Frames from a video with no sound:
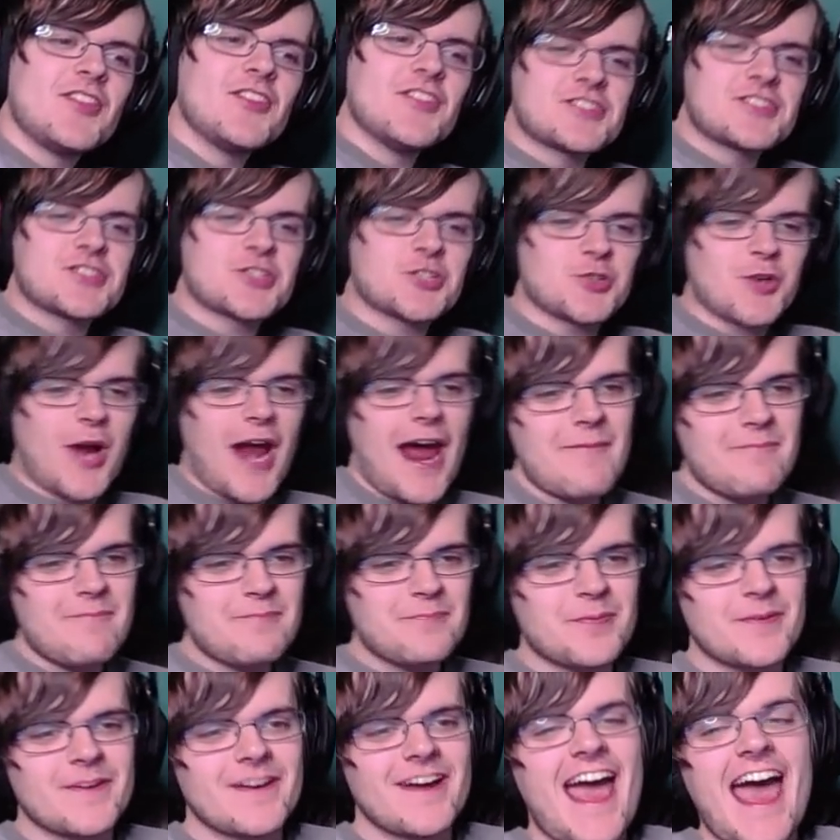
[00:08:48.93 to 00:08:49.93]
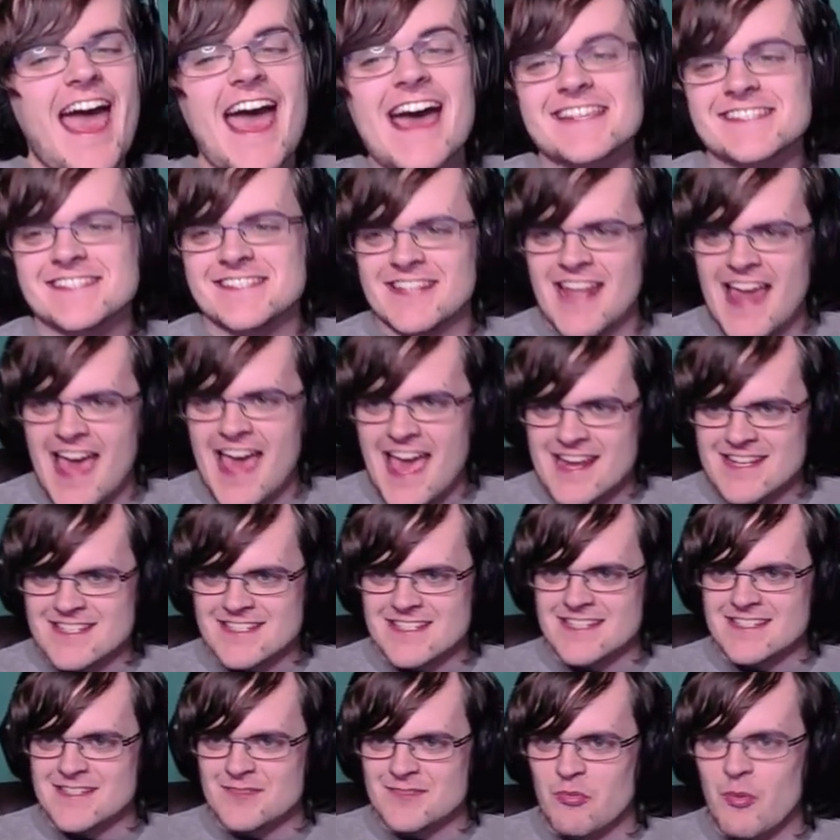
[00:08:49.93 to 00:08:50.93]
The trap has
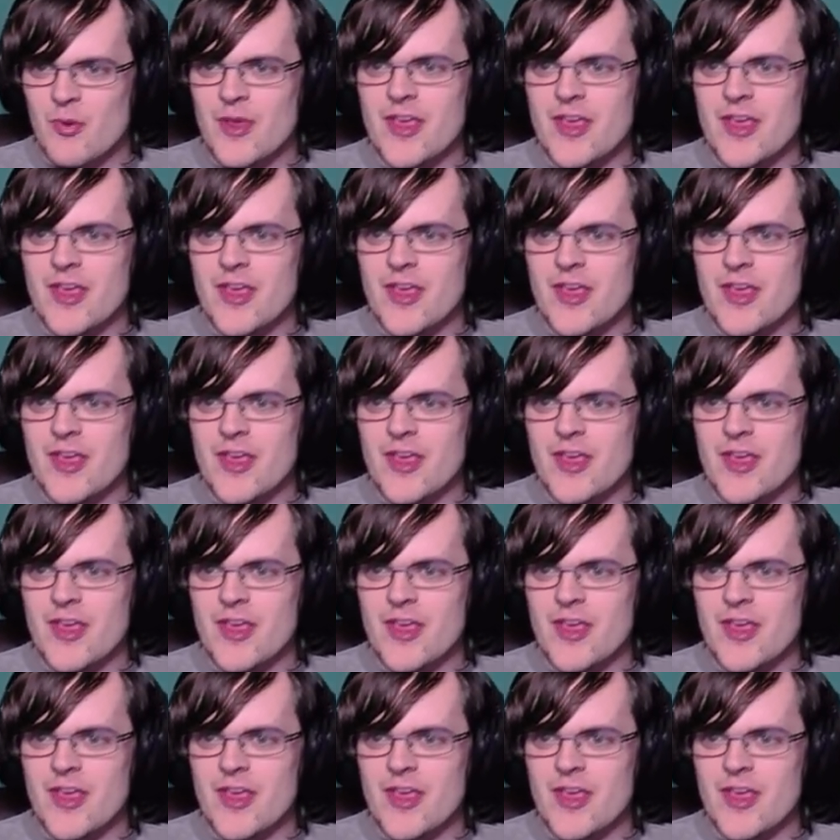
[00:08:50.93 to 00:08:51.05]
landed.